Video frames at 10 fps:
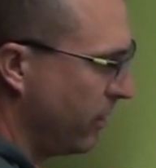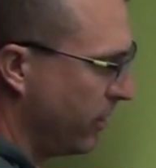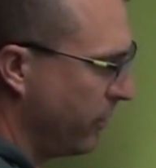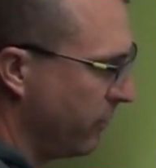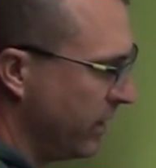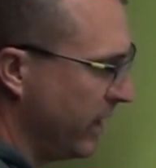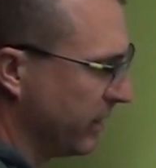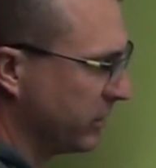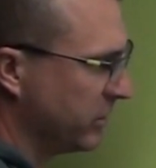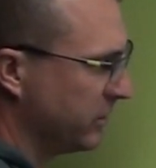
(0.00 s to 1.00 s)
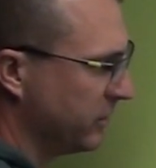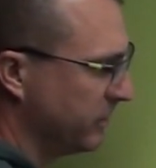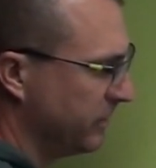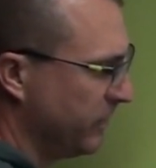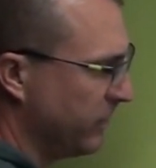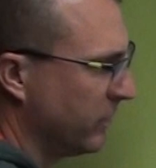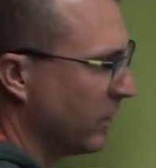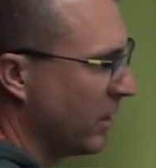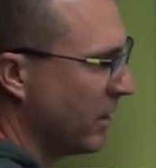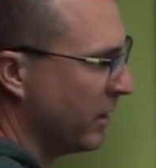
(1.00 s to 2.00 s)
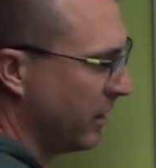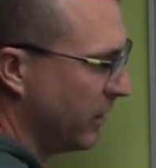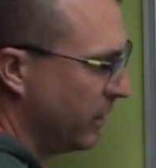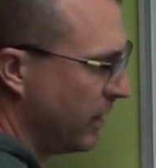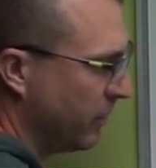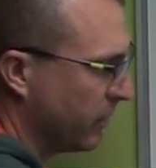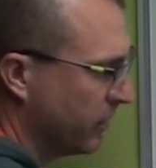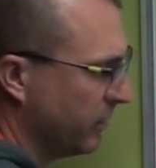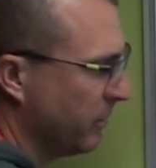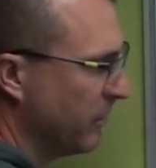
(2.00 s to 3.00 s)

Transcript: 3x. Now we're going to